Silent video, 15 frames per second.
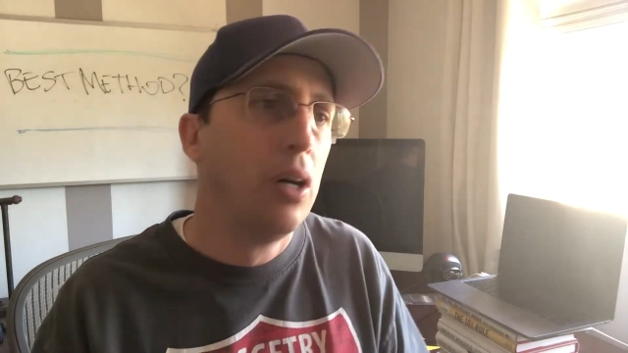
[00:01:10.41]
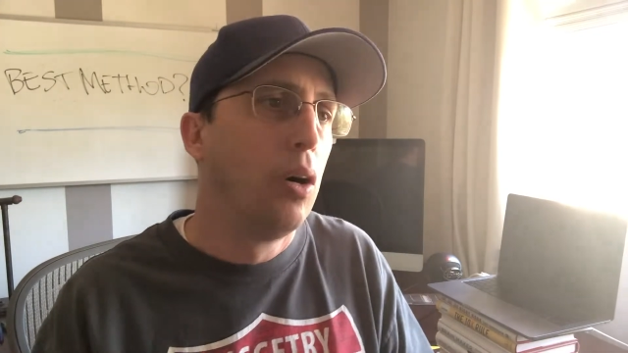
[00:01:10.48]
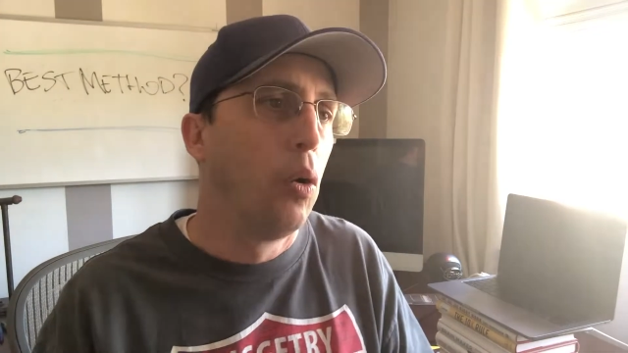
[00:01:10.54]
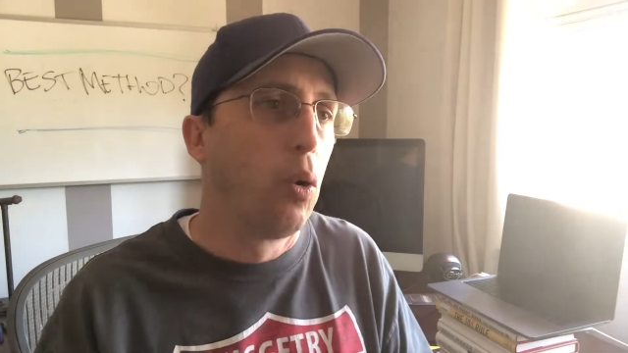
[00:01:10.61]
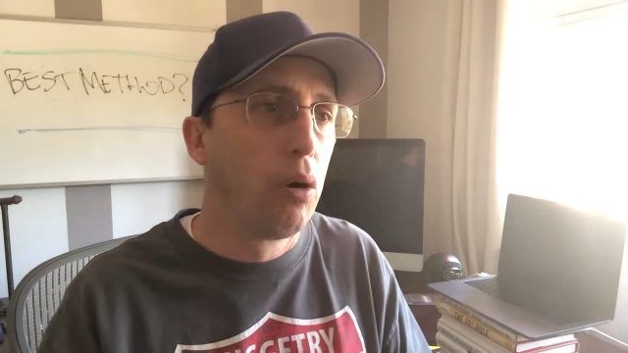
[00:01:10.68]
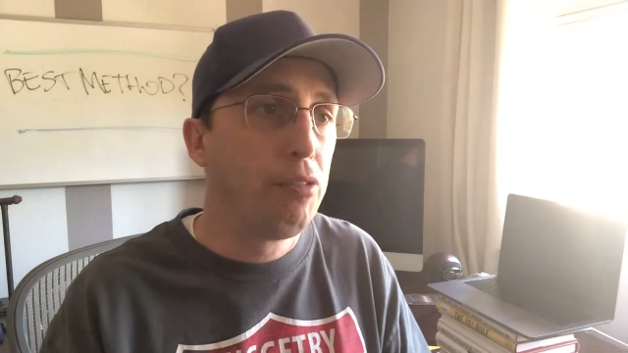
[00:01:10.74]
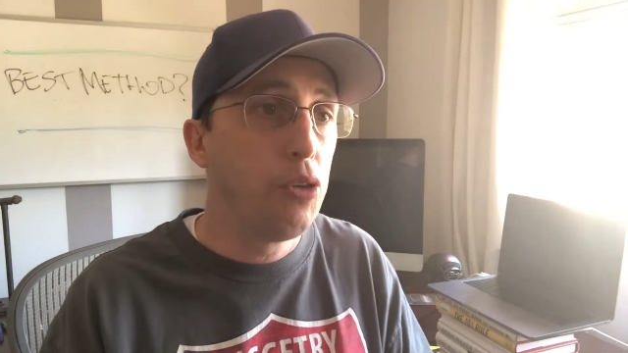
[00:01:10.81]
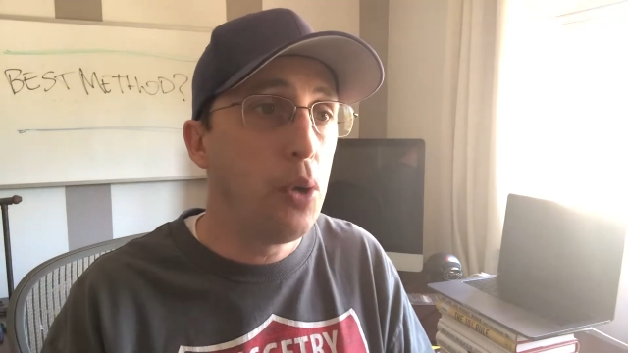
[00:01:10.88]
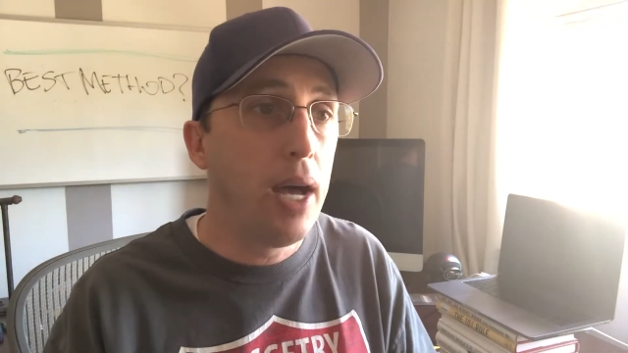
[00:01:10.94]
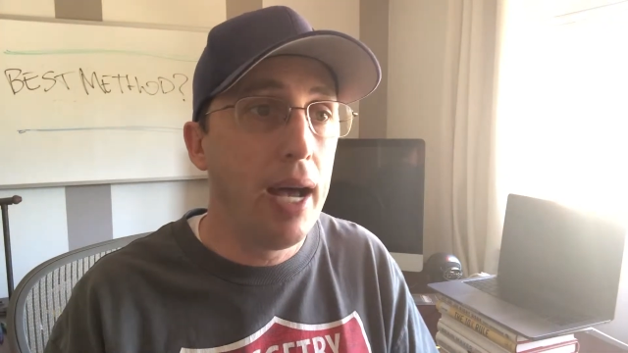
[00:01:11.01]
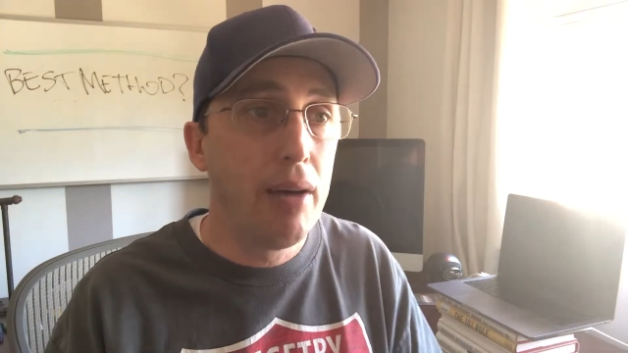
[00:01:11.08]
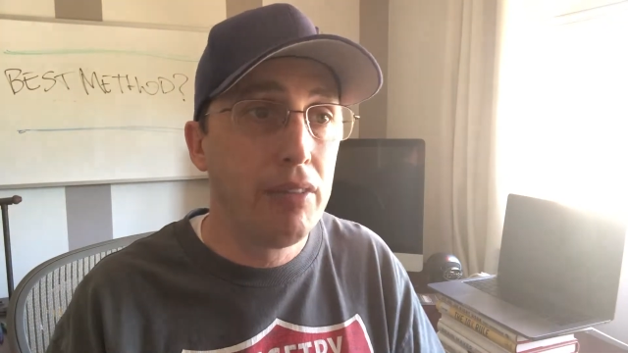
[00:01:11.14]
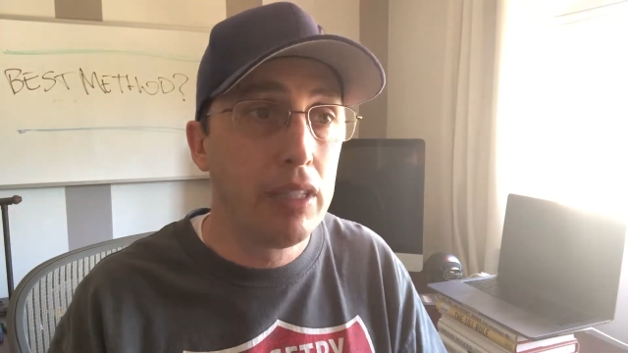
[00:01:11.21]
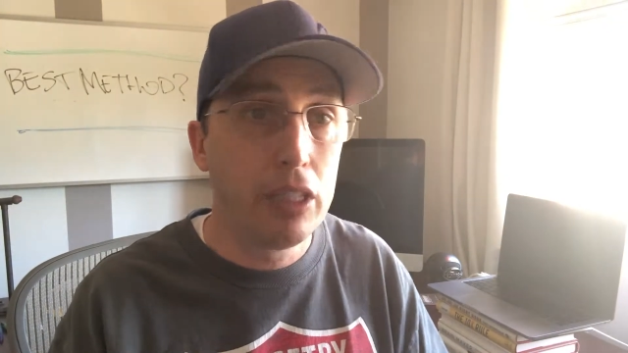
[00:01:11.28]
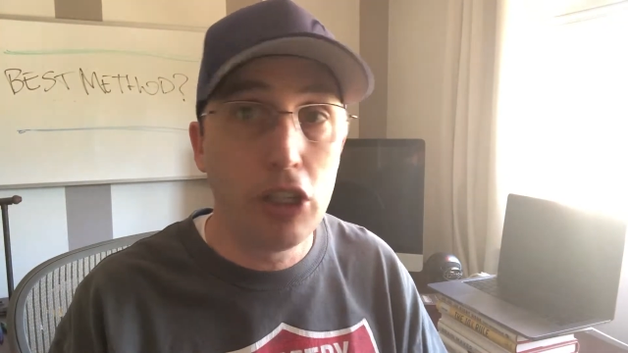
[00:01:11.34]
or if you
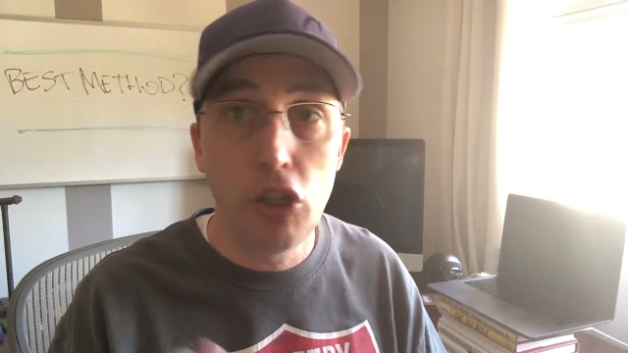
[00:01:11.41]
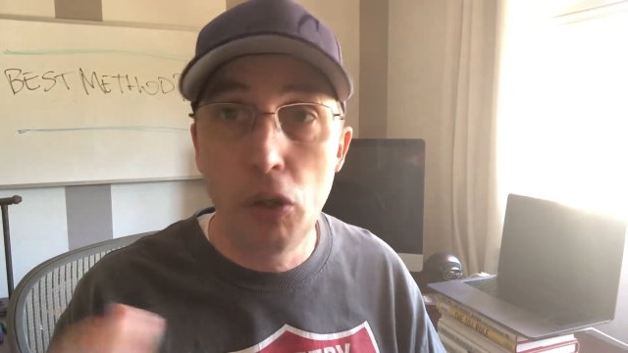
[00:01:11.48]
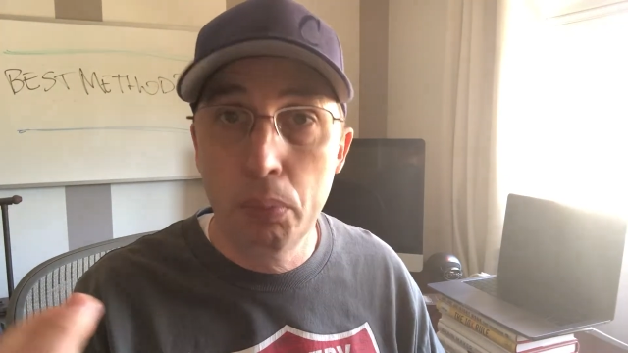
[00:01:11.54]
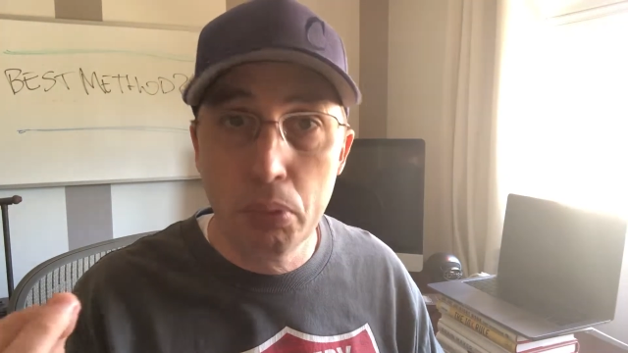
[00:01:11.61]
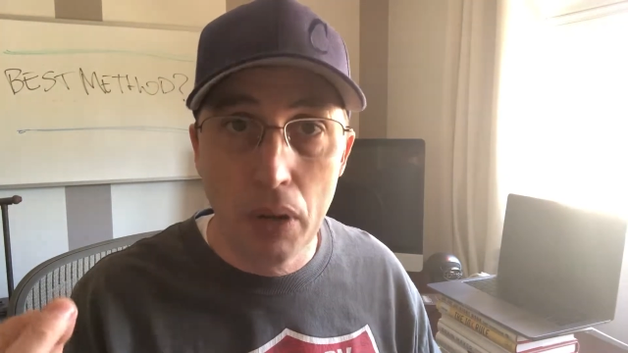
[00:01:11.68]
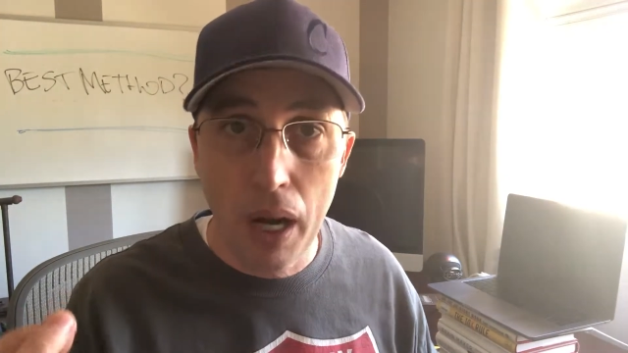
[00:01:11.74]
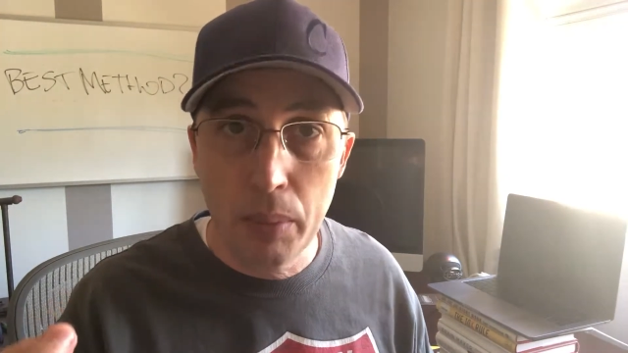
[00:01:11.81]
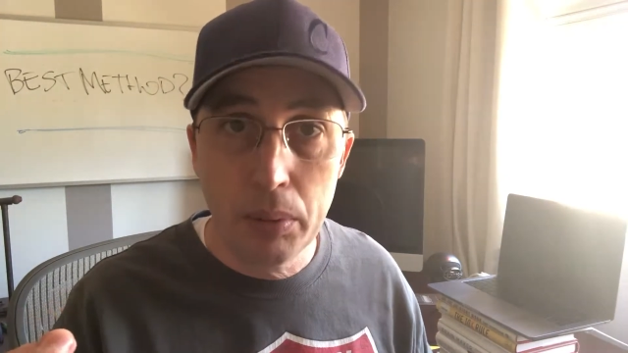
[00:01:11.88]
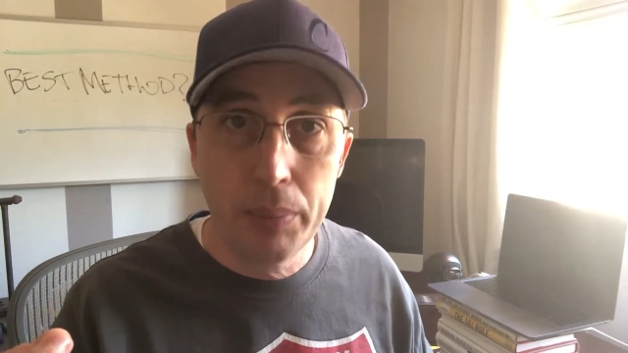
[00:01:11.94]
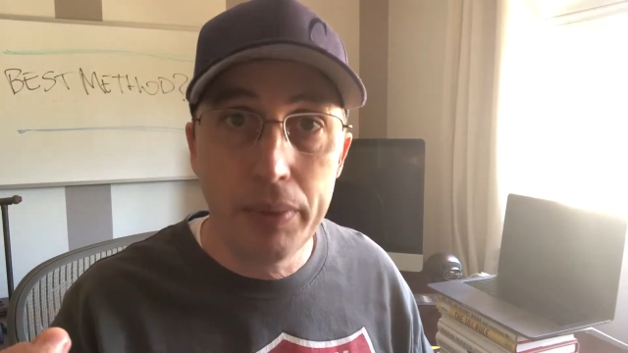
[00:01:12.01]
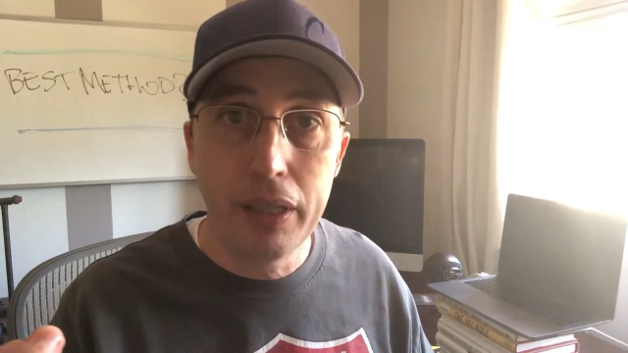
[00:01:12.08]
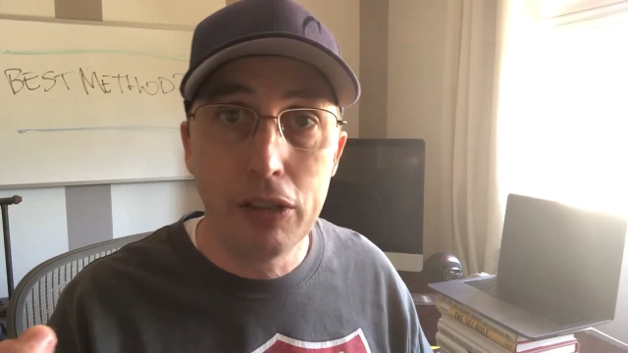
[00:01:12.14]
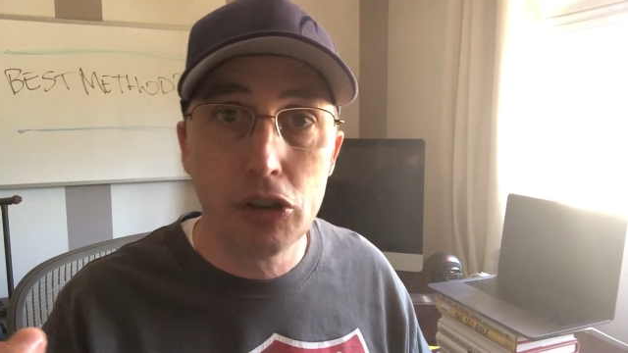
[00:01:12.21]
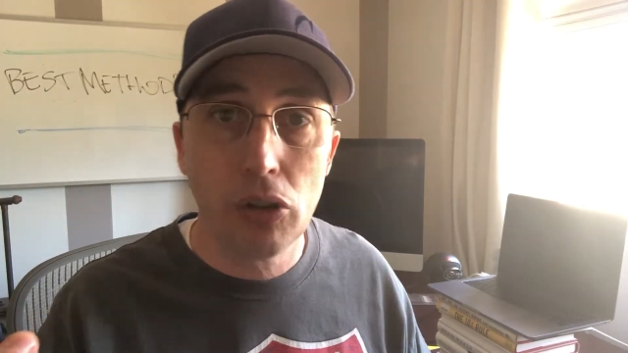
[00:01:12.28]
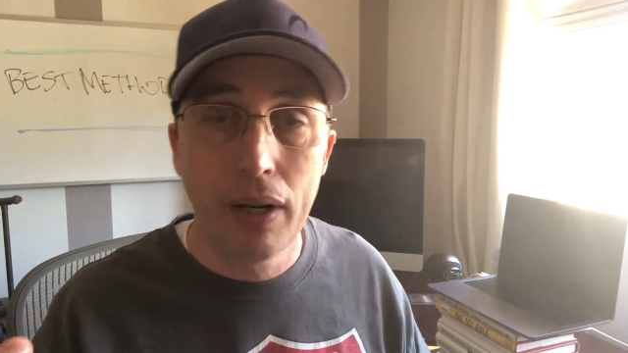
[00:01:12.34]
have an acute problem that
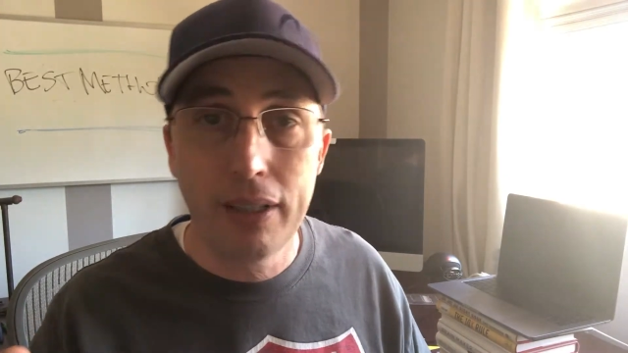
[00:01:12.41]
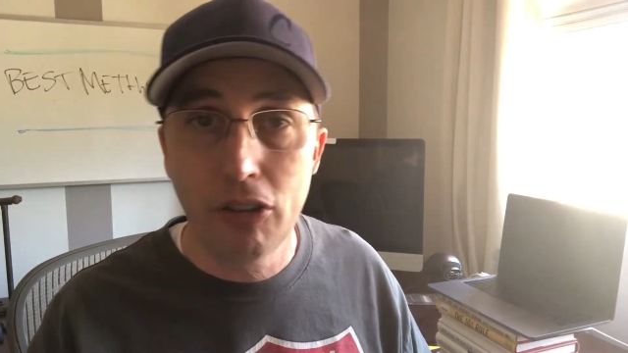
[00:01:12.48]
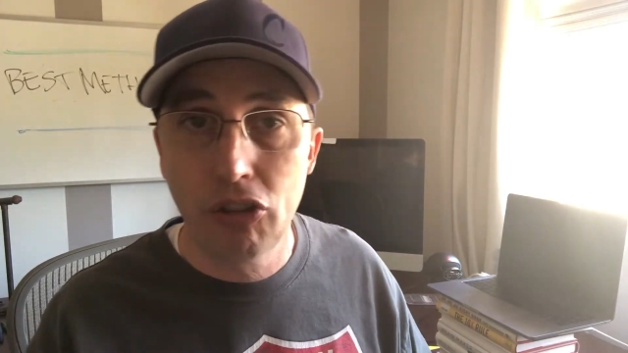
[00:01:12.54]
you're trying to